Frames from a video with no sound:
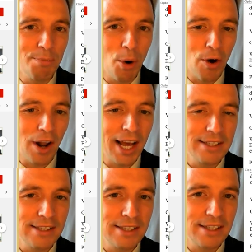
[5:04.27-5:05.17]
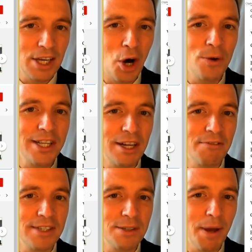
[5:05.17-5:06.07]
more or less the only
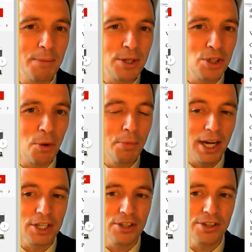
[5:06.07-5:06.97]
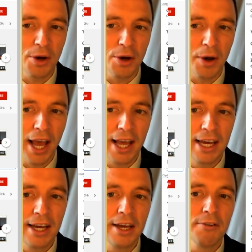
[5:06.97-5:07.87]
difference is maybe some pictures okay
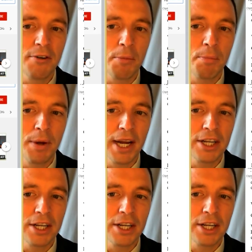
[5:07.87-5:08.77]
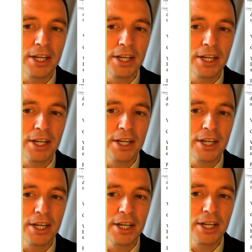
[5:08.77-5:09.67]
for pictures
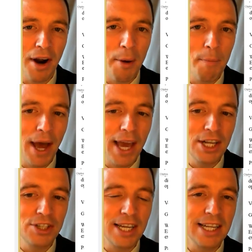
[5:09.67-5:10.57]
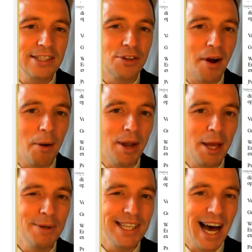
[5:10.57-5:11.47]
Instagram page. The Instagram
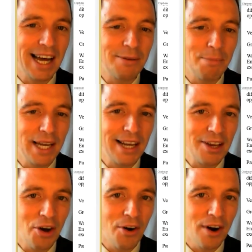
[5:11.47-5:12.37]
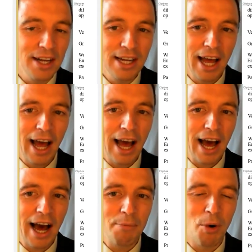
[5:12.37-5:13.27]
name is Admeliora,
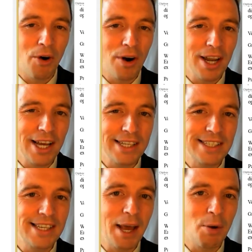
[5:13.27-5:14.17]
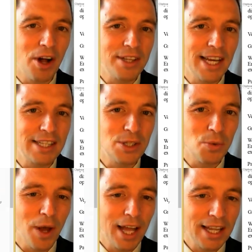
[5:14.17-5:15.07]
and more or less the same content as
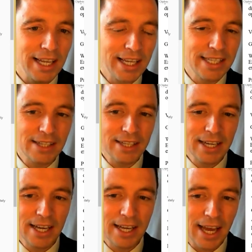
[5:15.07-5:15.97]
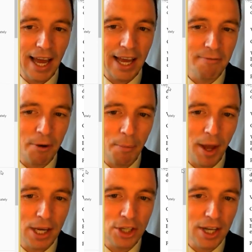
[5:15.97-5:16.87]
well. A little uh,
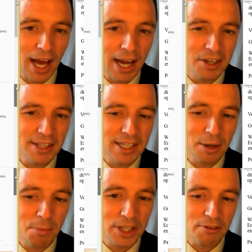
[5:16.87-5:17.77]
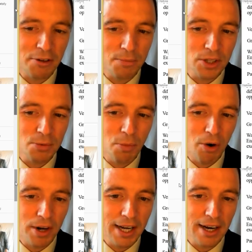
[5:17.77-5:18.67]
information, and you can see the picture from this
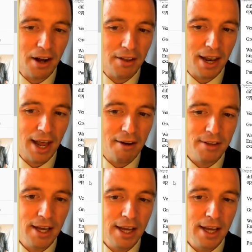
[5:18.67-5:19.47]
morning here on the left.